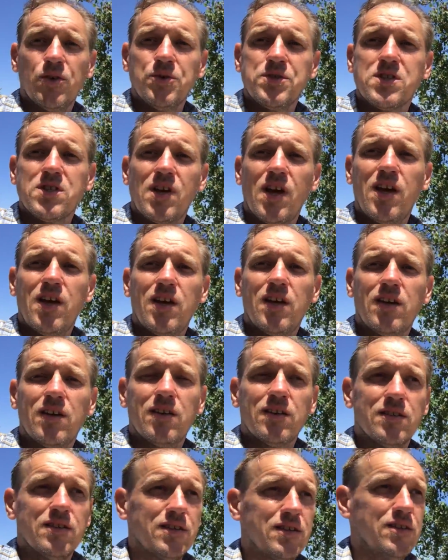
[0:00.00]
an old saying
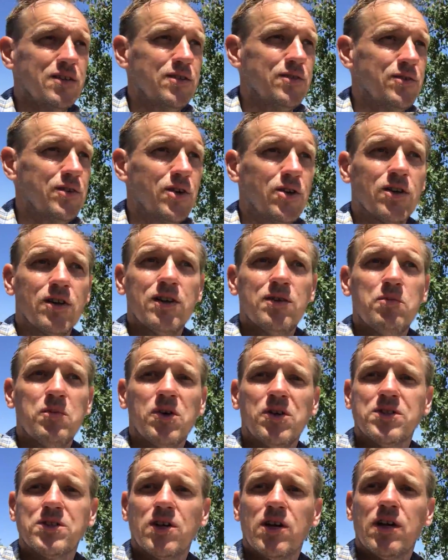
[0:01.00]
that you hear in the
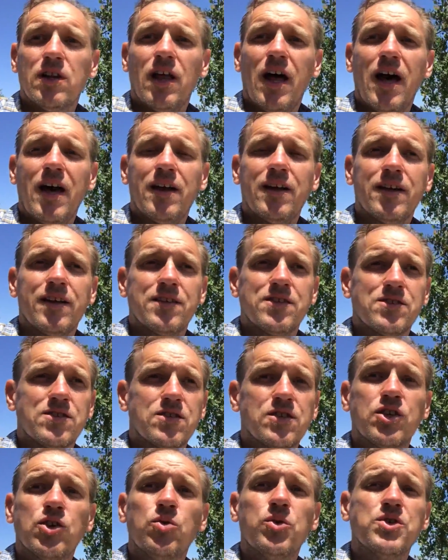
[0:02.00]
military a lot, it's
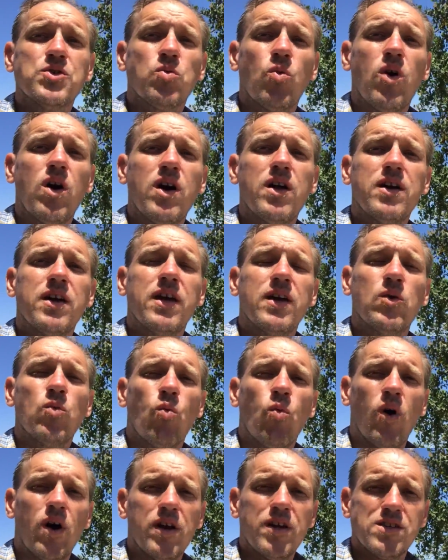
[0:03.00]
2 is 1
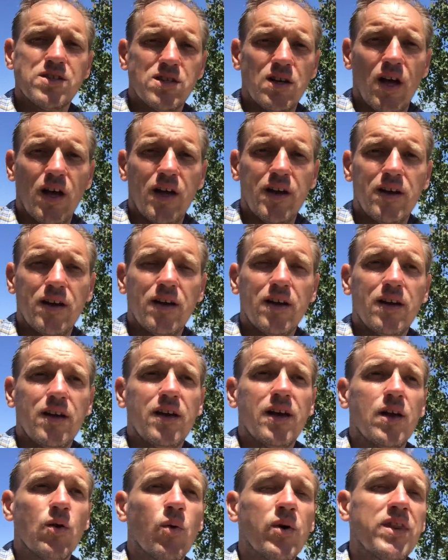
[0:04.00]
and 1 is none.
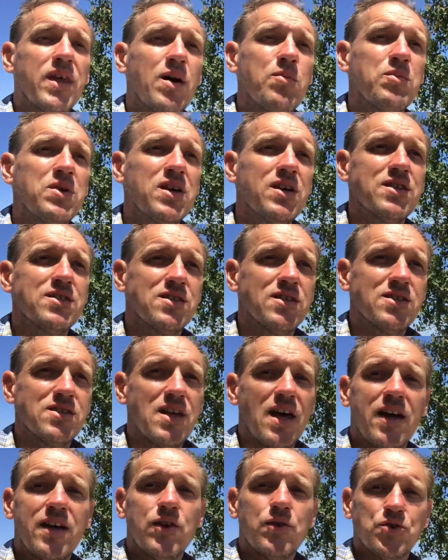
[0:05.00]
And what that means is
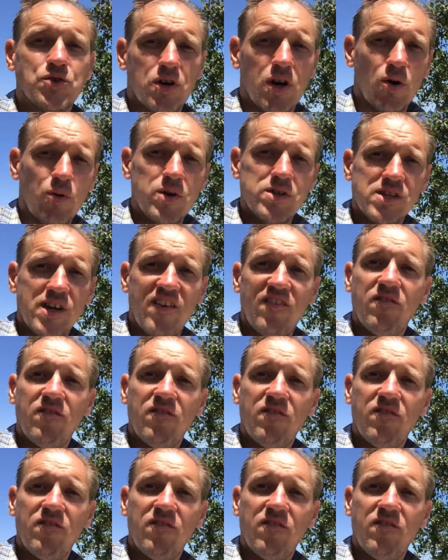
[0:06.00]
that you should always